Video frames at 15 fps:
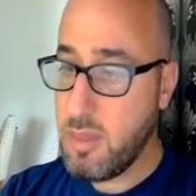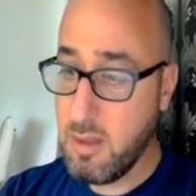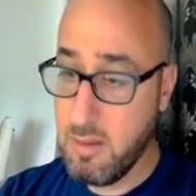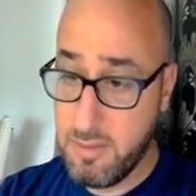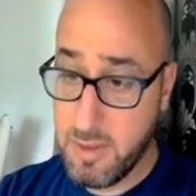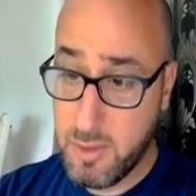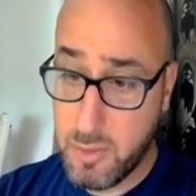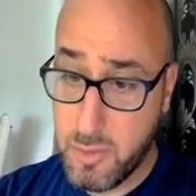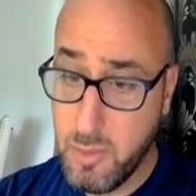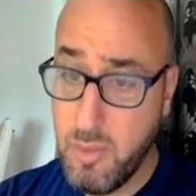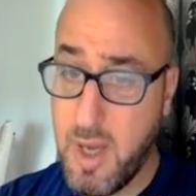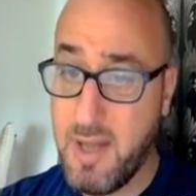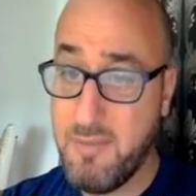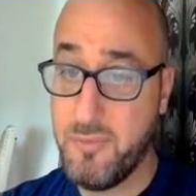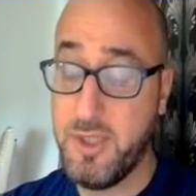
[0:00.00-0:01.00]
the
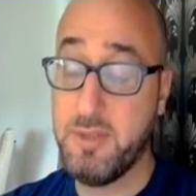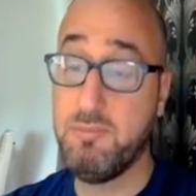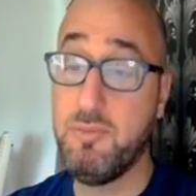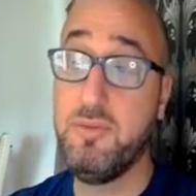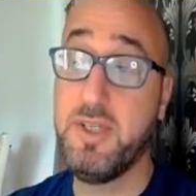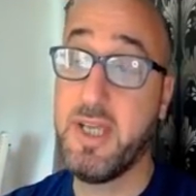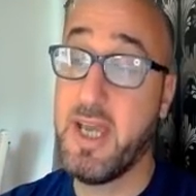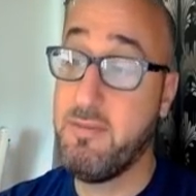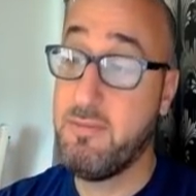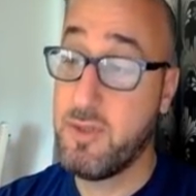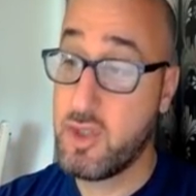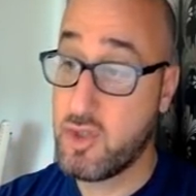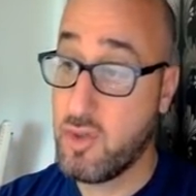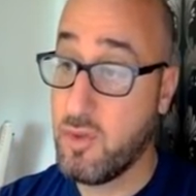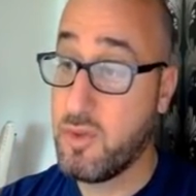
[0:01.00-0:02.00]
200 moving
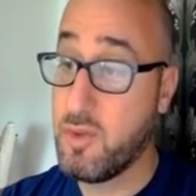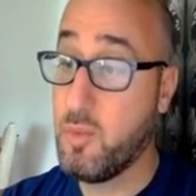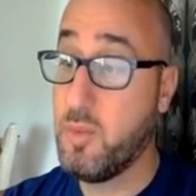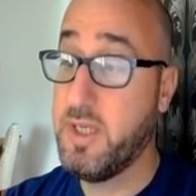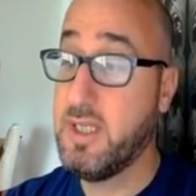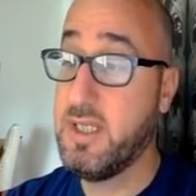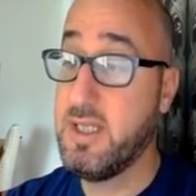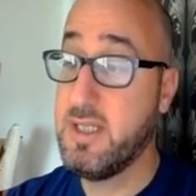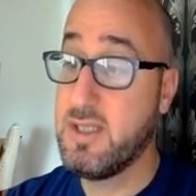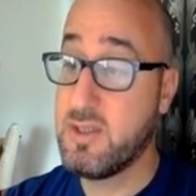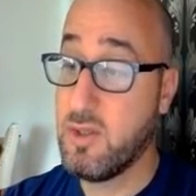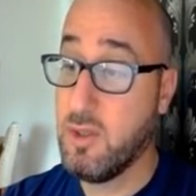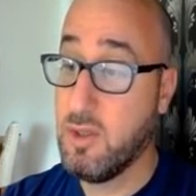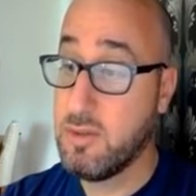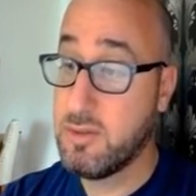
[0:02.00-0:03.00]
average on the weekly is
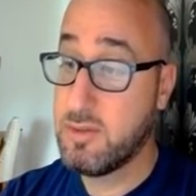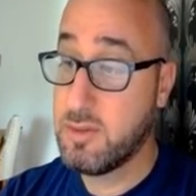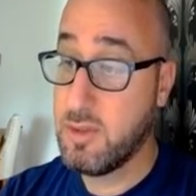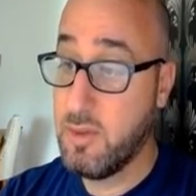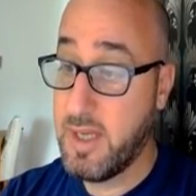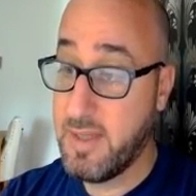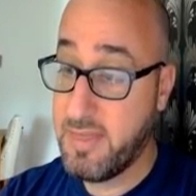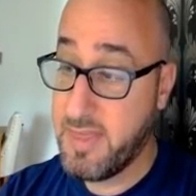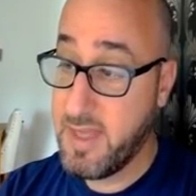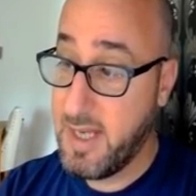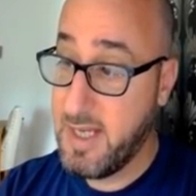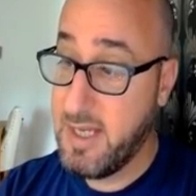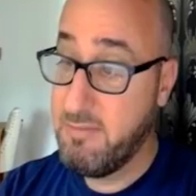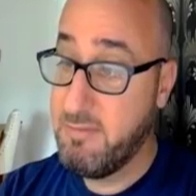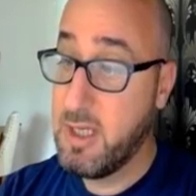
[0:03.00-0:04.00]
also at that
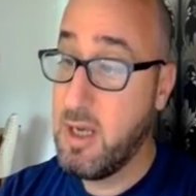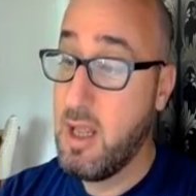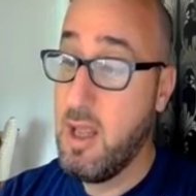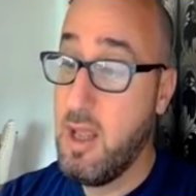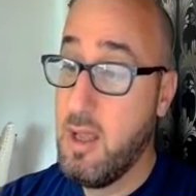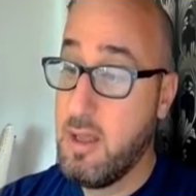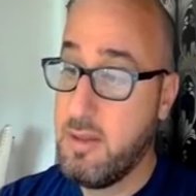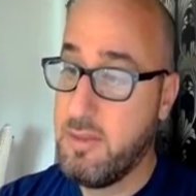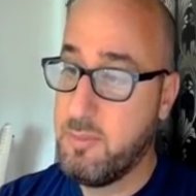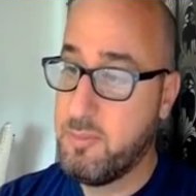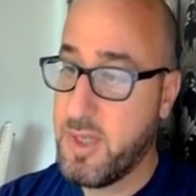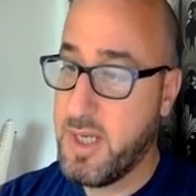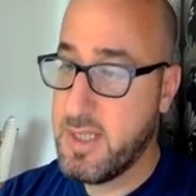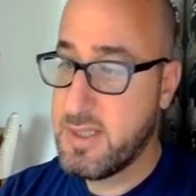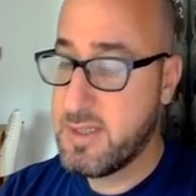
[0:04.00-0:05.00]
level. The
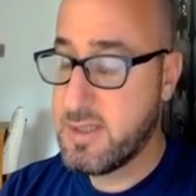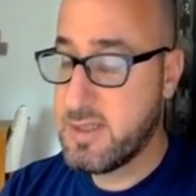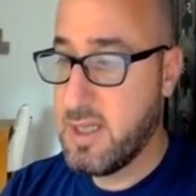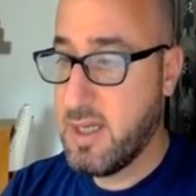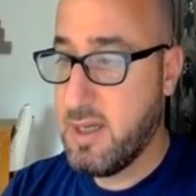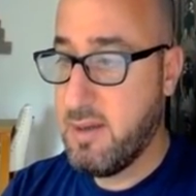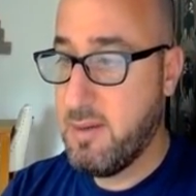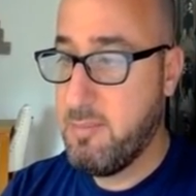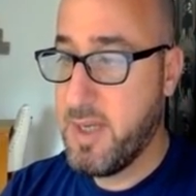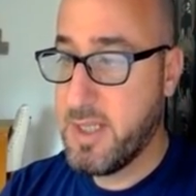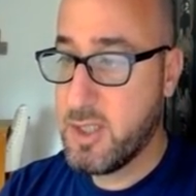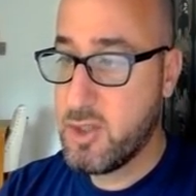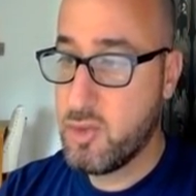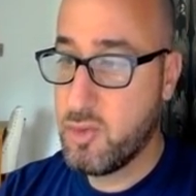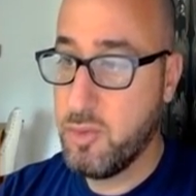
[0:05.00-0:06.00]
price uh,
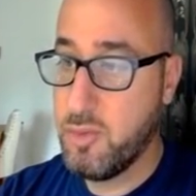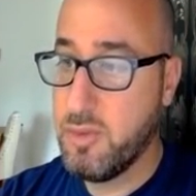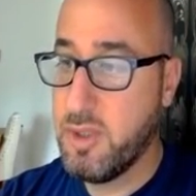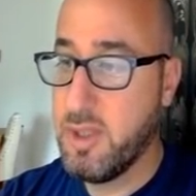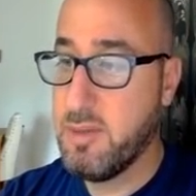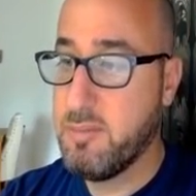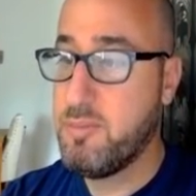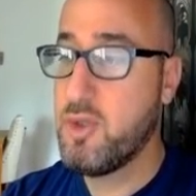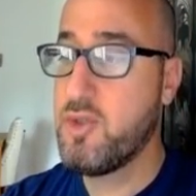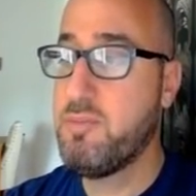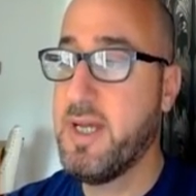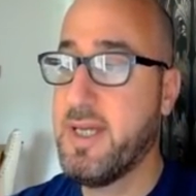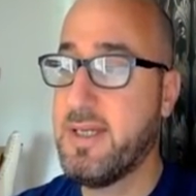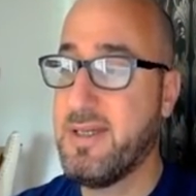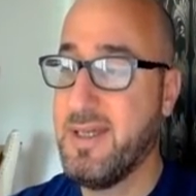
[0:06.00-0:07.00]
managed to uh, push
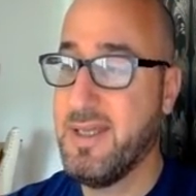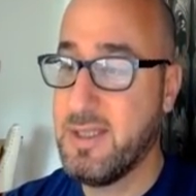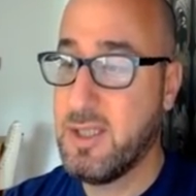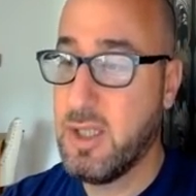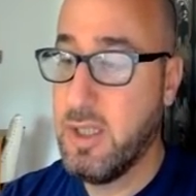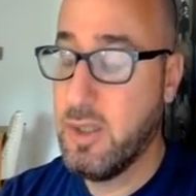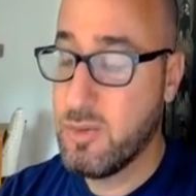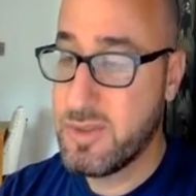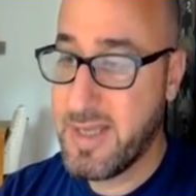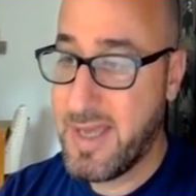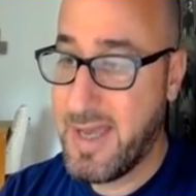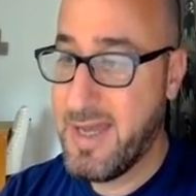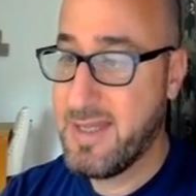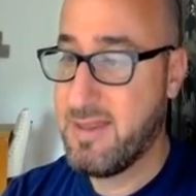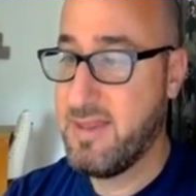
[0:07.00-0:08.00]
back and close
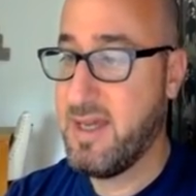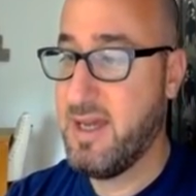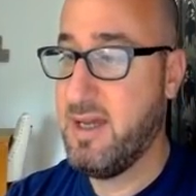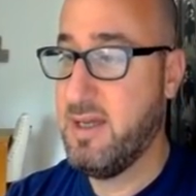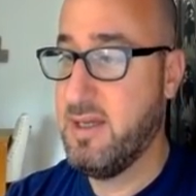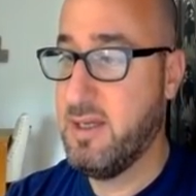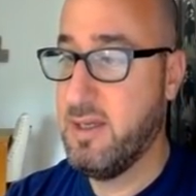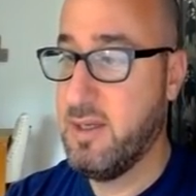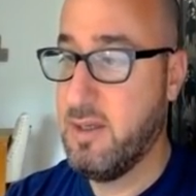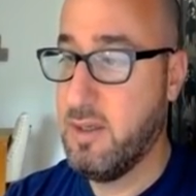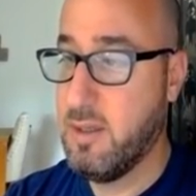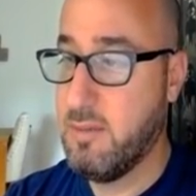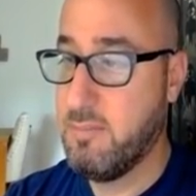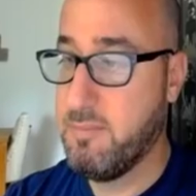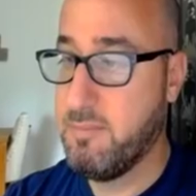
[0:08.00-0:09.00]
at that
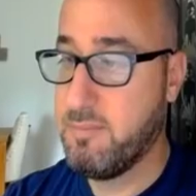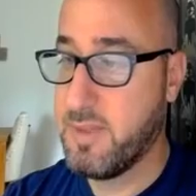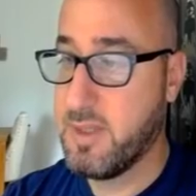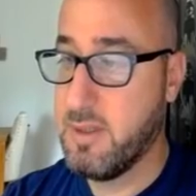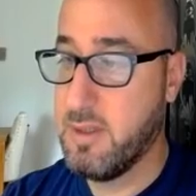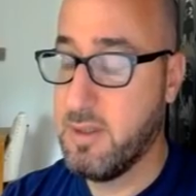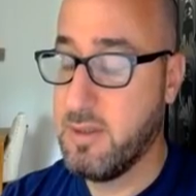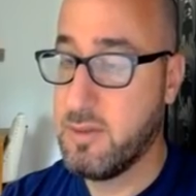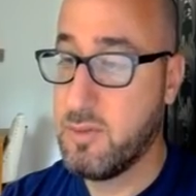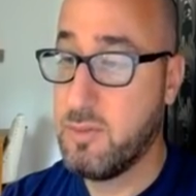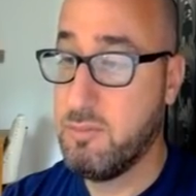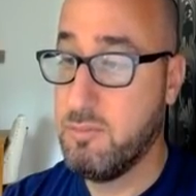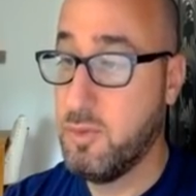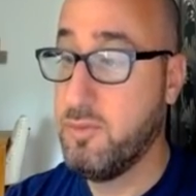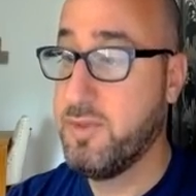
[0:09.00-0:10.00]
um, uh,
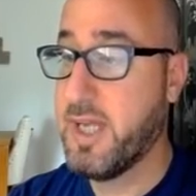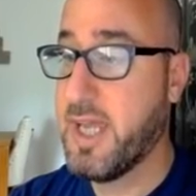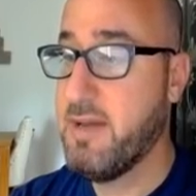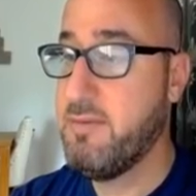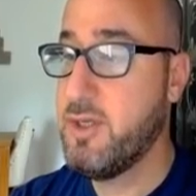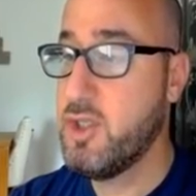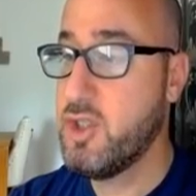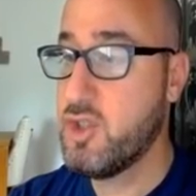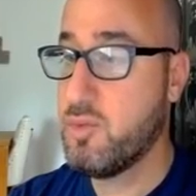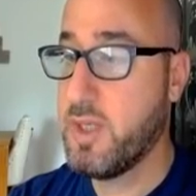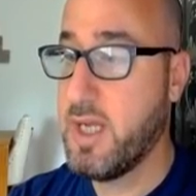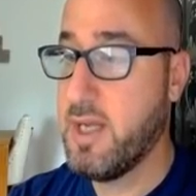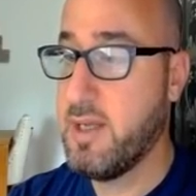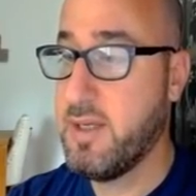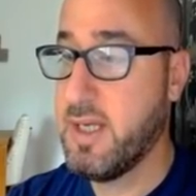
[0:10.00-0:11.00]
moving average. We
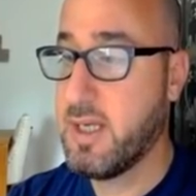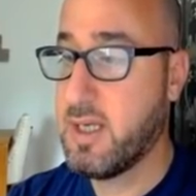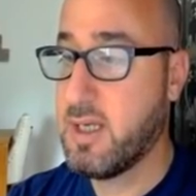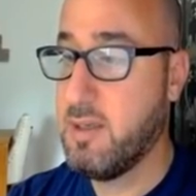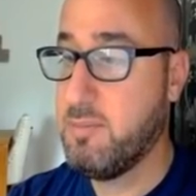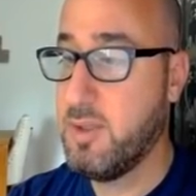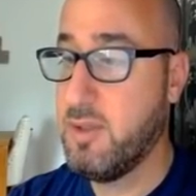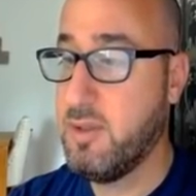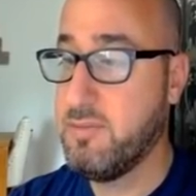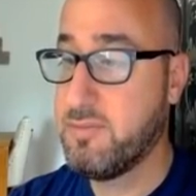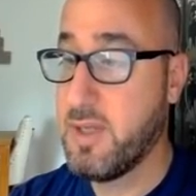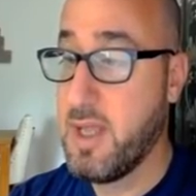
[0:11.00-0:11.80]
had a couple of